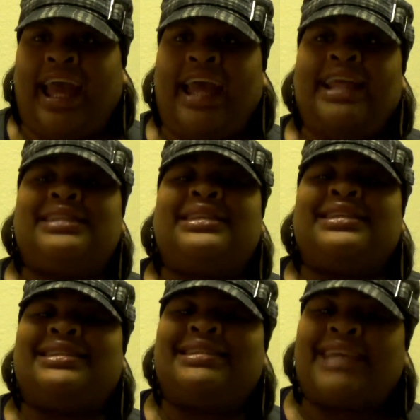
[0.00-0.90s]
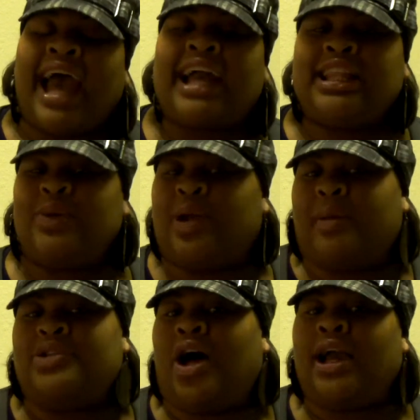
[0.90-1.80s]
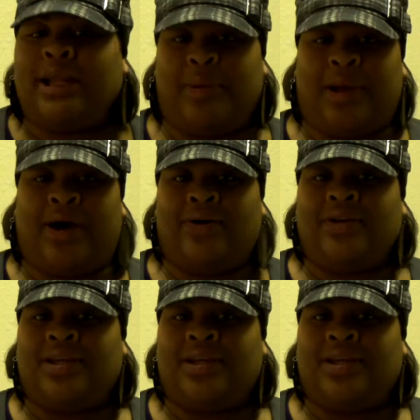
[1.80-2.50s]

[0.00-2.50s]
And that's exactly what I'm talking about.